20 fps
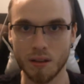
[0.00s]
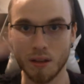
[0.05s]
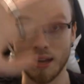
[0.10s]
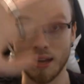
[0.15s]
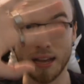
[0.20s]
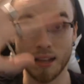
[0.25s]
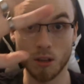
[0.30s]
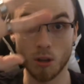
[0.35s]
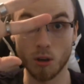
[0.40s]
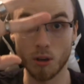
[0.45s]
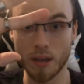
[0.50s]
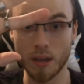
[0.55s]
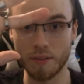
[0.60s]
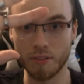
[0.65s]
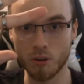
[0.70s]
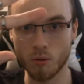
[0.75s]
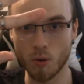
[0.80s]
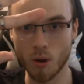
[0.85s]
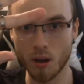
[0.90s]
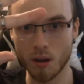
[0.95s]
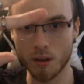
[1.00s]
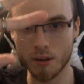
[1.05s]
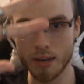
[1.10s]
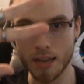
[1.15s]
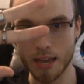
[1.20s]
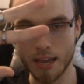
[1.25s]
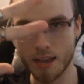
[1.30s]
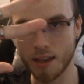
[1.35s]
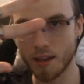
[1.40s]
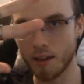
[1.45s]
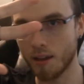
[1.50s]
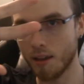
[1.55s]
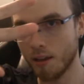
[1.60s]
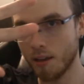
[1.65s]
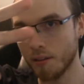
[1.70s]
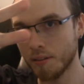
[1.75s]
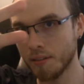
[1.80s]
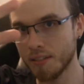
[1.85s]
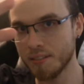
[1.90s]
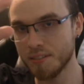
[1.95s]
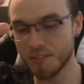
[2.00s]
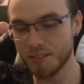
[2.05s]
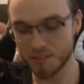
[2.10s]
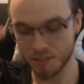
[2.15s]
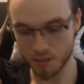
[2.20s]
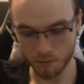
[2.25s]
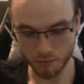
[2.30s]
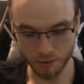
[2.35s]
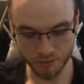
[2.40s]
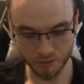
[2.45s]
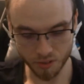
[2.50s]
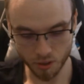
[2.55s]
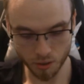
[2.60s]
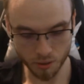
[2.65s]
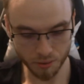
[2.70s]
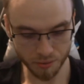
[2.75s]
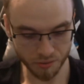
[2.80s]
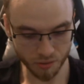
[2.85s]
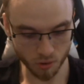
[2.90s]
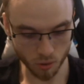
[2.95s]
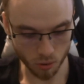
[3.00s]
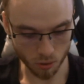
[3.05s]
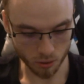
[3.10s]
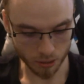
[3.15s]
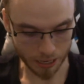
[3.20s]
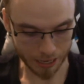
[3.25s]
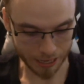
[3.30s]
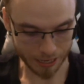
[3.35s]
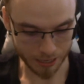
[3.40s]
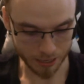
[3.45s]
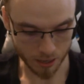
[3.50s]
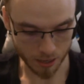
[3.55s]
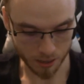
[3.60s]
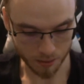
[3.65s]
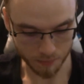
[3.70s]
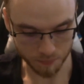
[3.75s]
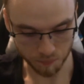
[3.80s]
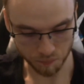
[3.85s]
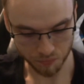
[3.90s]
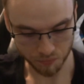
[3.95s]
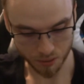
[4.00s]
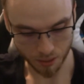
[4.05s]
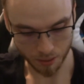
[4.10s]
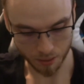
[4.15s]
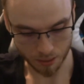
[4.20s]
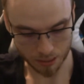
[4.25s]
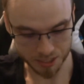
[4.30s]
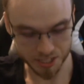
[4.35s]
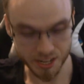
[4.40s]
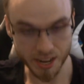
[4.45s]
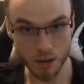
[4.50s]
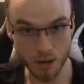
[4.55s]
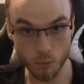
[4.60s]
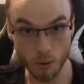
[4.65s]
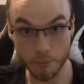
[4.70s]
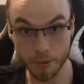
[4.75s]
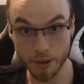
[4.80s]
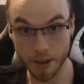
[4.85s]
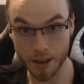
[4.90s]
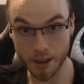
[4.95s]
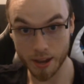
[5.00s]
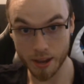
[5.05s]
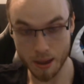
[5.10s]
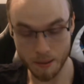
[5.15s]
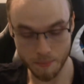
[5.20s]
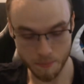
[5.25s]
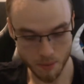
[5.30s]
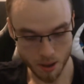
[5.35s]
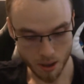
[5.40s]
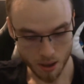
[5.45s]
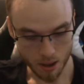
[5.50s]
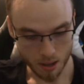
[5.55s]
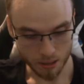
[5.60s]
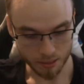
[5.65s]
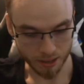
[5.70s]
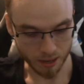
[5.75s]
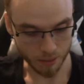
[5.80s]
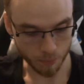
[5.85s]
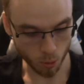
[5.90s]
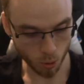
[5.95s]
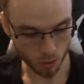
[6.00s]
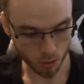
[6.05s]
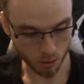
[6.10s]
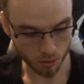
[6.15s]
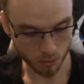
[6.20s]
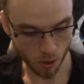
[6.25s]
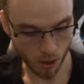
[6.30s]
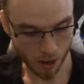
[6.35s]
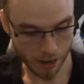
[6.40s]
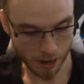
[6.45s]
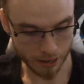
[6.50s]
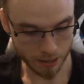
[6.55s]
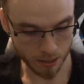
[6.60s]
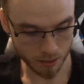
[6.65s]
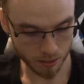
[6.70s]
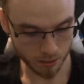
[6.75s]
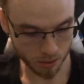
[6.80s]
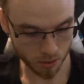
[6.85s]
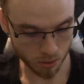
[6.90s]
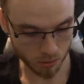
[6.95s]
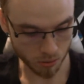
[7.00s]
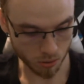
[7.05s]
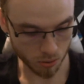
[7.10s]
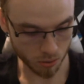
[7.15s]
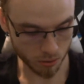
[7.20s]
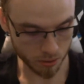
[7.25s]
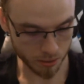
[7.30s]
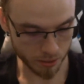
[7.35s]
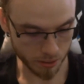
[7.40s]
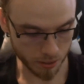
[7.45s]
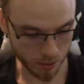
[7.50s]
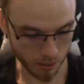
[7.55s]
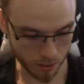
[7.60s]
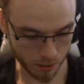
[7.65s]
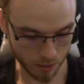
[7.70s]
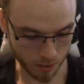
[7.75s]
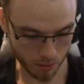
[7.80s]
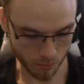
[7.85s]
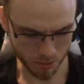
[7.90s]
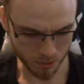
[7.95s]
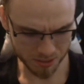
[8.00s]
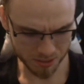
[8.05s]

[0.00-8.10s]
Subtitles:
Hello everyone, and this is a review for a cheap webcam that I bought online called an